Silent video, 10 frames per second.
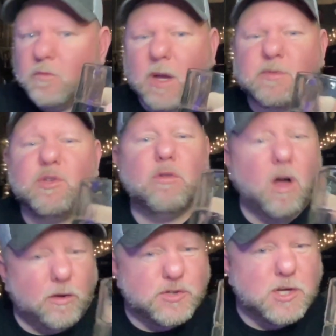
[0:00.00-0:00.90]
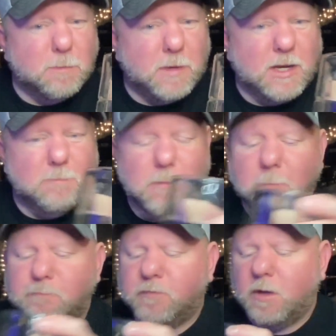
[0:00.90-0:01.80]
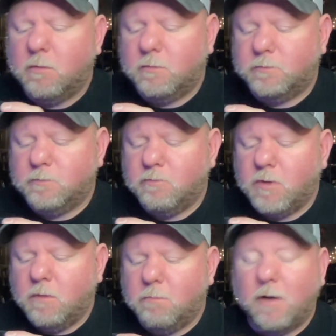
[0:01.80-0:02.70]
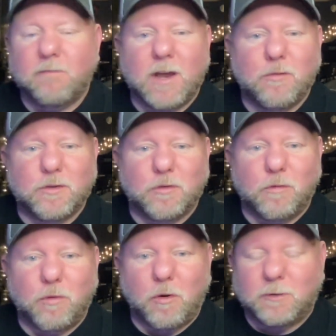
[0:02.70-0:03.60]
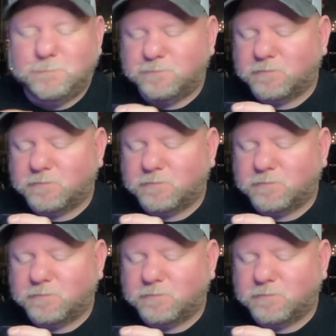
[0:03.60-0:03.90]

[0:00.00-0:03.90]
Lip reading: I'm still calling Jim Beam my favorite so far.